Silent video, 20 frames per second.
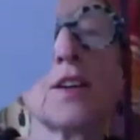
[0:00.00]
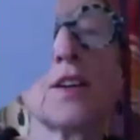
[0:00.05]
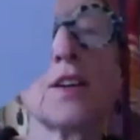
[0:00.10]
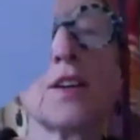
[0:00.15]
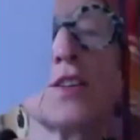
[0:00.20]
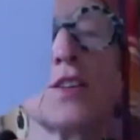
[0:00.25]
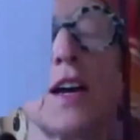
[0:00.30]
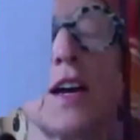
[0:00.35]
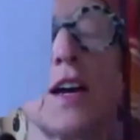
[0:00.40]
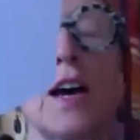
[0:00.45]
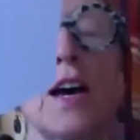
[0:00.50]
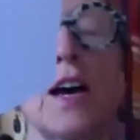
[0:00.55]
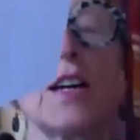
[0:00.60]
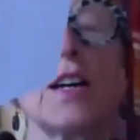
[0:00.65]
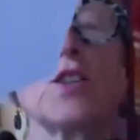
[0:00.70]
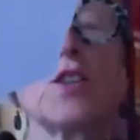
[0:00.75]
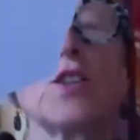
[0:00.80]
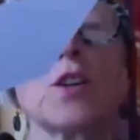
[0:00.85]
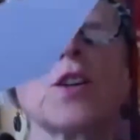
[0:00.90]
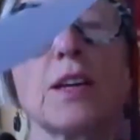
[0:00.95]
out,
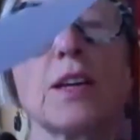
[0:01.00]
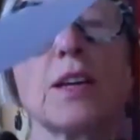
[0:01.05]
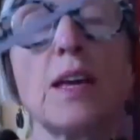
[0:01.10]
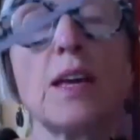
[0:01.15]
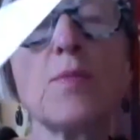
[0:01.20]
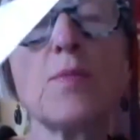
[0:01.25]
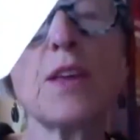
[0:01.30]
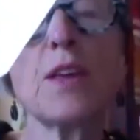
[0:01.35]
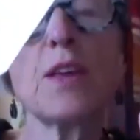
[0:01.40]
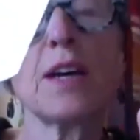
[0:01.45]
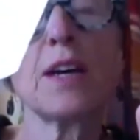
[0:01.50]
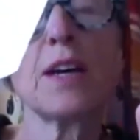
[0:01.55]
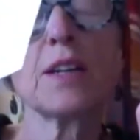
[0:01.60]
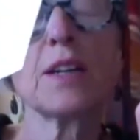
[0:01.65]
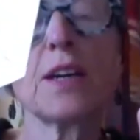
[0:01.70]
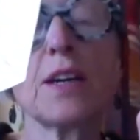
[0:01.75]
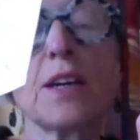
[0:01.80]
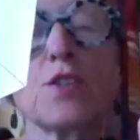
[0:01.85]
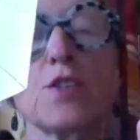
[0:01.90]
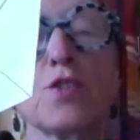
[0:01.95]
and you'll keep that
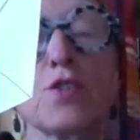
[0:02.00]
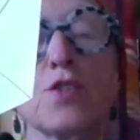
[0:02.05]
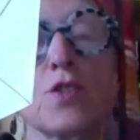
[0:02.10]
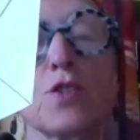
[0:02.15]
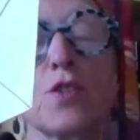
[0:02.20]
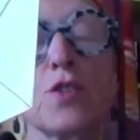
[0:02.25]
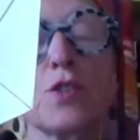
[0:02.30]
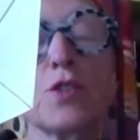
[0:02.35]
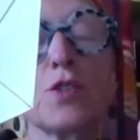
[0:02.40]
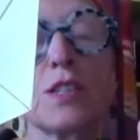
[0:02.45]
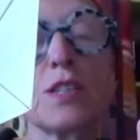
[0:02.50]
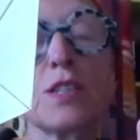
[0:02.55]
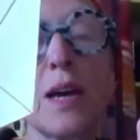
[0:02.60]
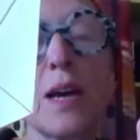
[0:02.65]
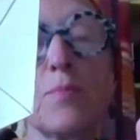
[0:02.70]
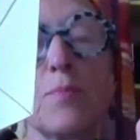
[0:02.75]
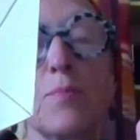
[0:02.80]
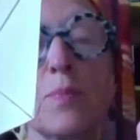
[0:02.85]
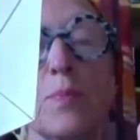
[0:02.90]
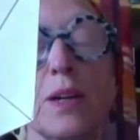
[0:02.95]
as your
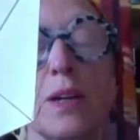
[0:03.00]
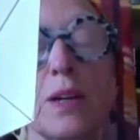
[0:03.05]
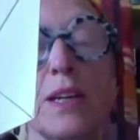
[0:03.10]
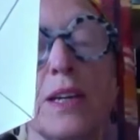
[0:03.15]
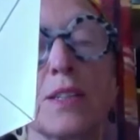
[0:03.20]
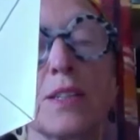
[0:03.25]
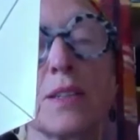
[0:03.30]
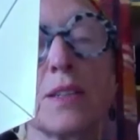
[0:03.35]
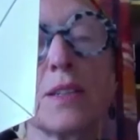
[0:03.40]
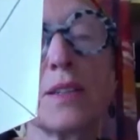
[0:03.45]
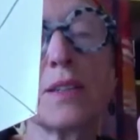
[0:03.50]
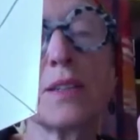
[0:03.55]
template.